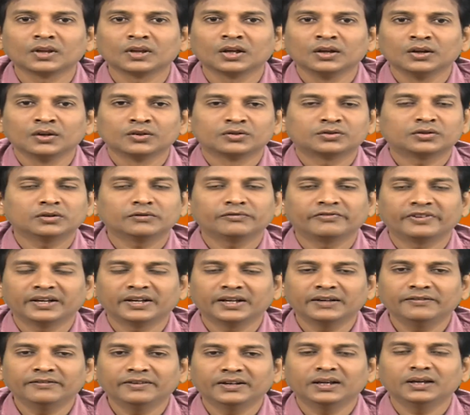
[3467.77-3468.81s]
So,
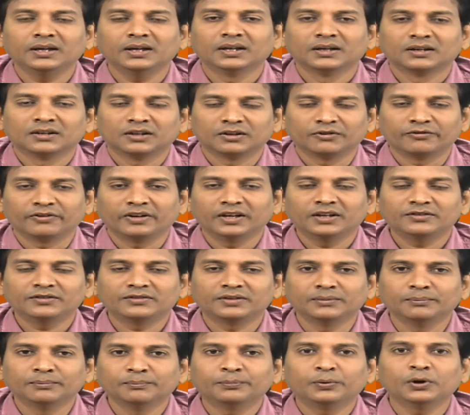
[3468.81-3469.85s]
very
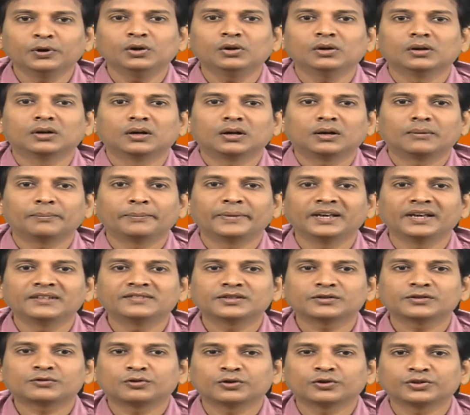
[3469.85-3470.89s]
simple
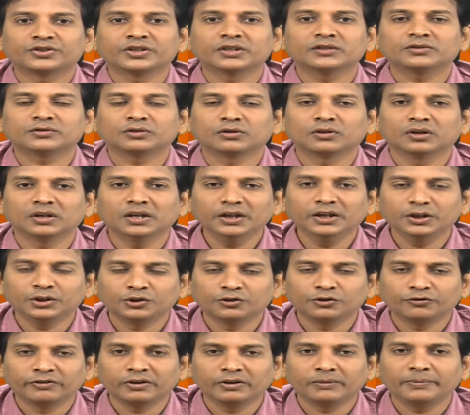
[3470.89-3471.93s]
basic questions only
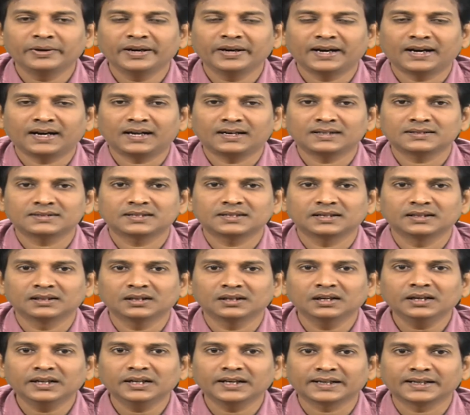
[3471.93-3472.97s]
you will be asked in
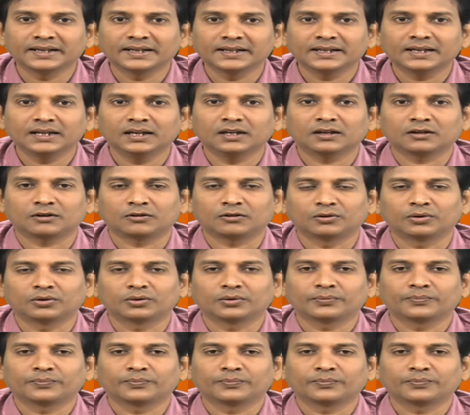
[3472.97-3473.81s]
the technical round.